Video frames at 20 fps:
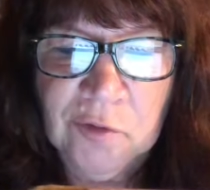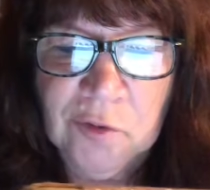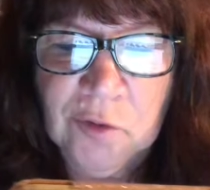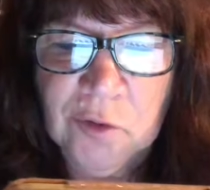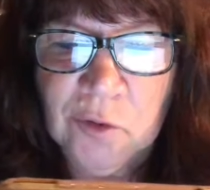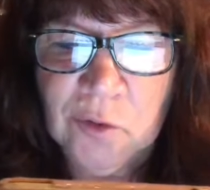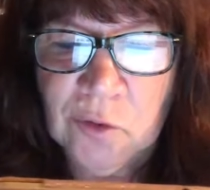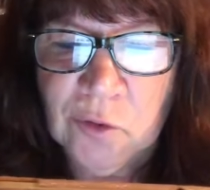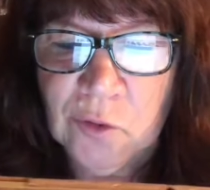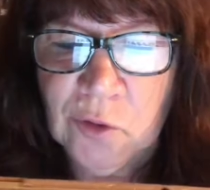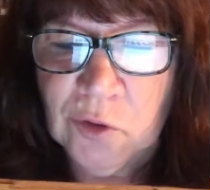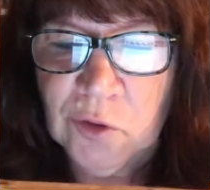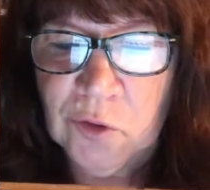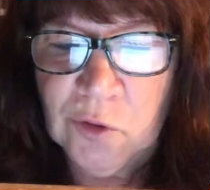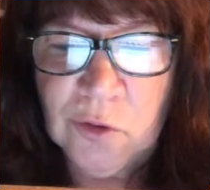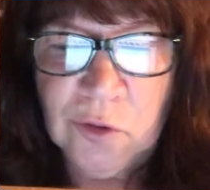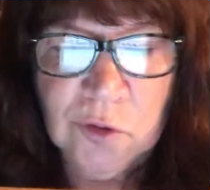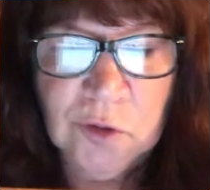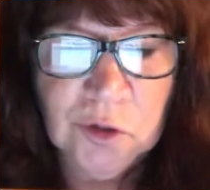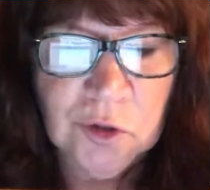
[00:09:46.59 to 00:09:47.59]
you
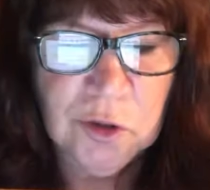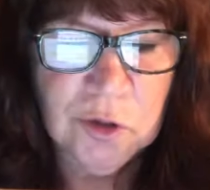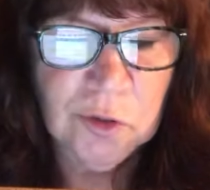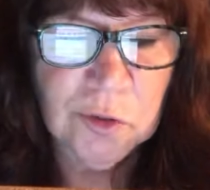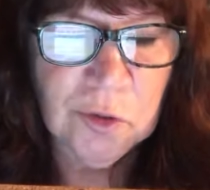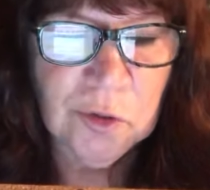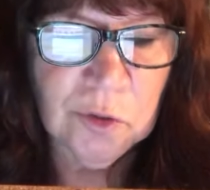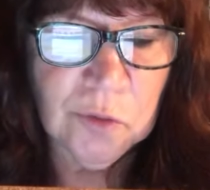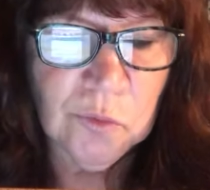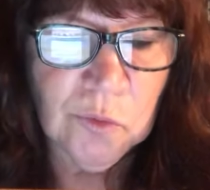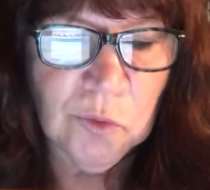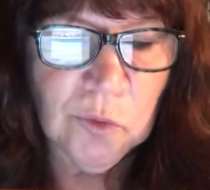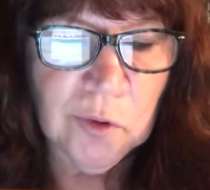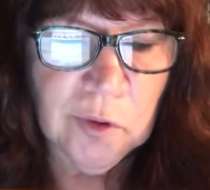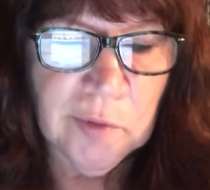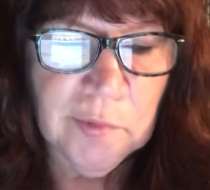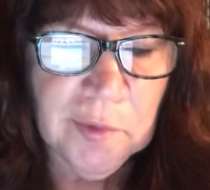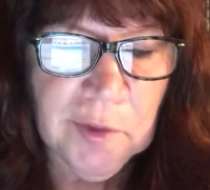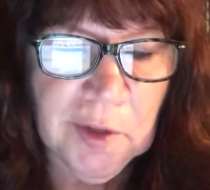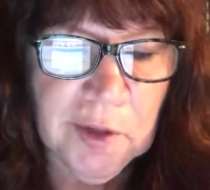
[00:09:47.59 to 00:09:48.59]
use your
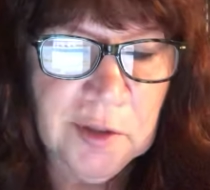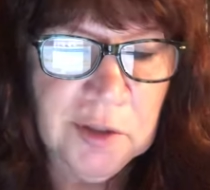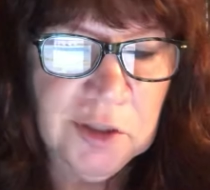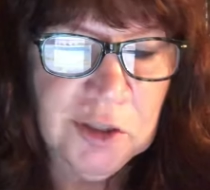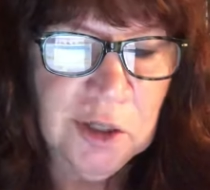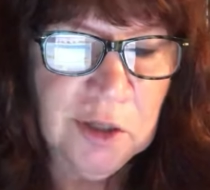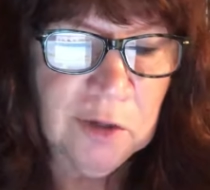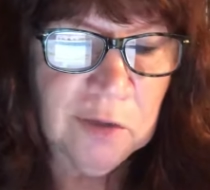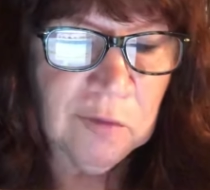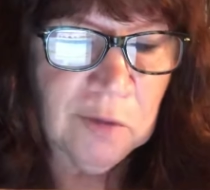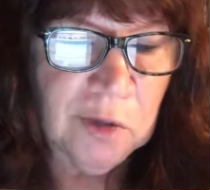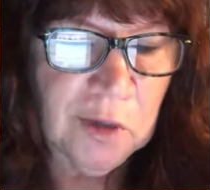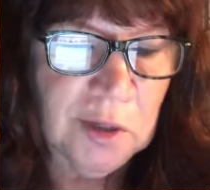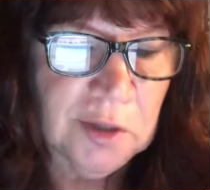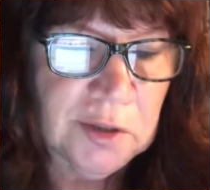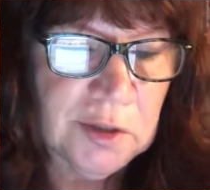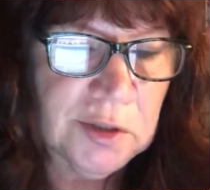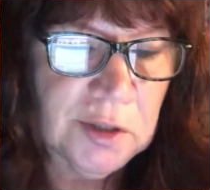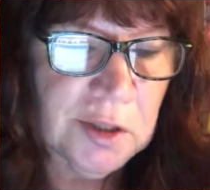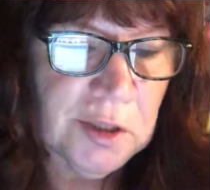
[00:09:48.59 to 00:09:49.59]
warmth and
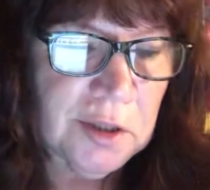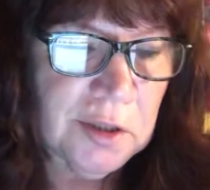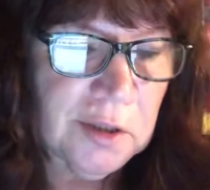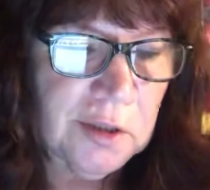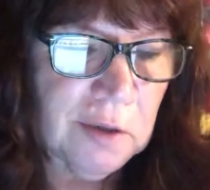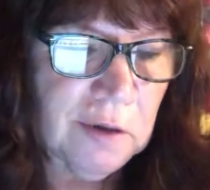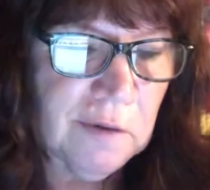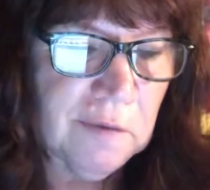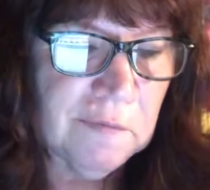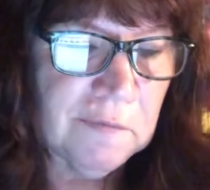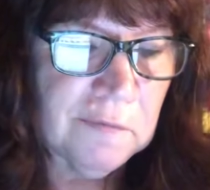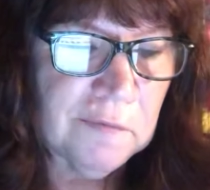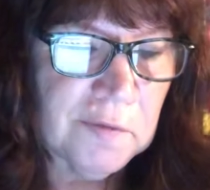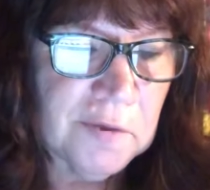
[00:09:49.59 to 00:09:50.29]
generosity of